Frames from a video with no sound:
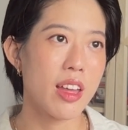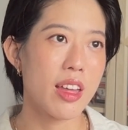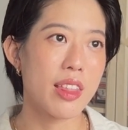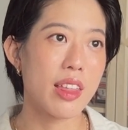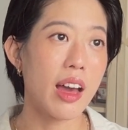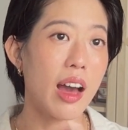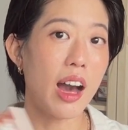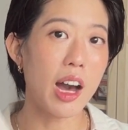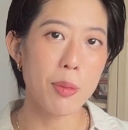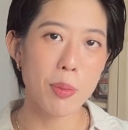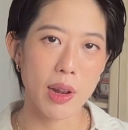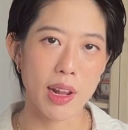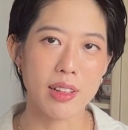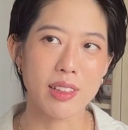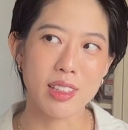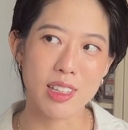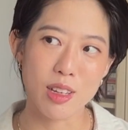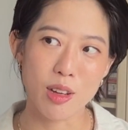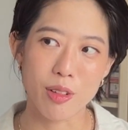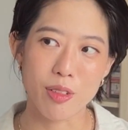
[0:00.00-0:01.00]
There are
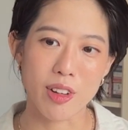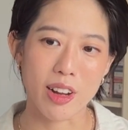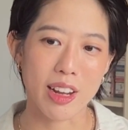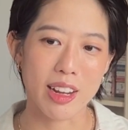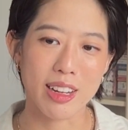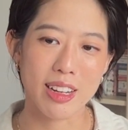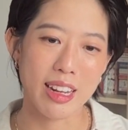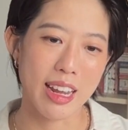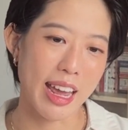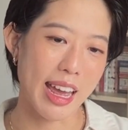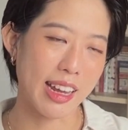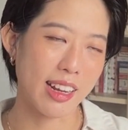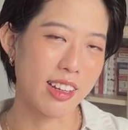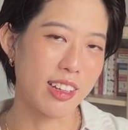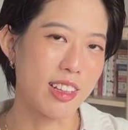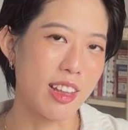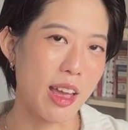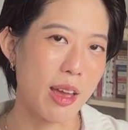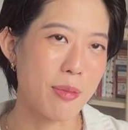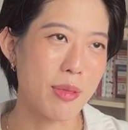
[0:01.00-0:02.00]
plenty of
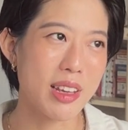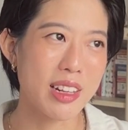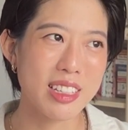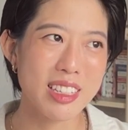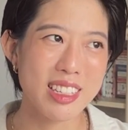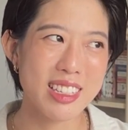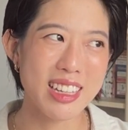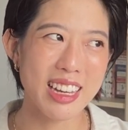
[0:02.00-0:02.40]
academics,